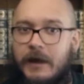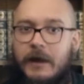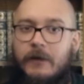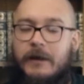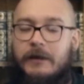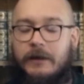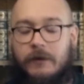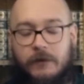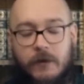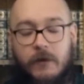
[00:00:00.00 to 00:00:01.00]
And I wanted
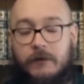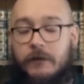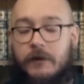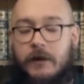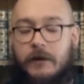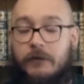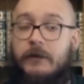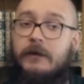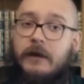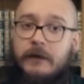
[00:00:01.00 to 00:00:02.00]
to go over
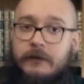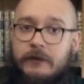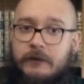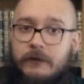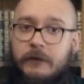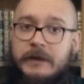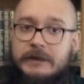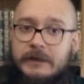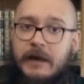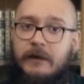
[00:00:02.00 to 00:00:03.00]
three things from
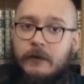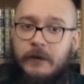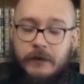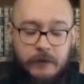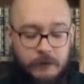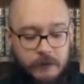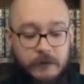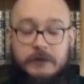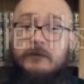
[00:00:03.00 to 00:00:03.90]
each style. I want to do some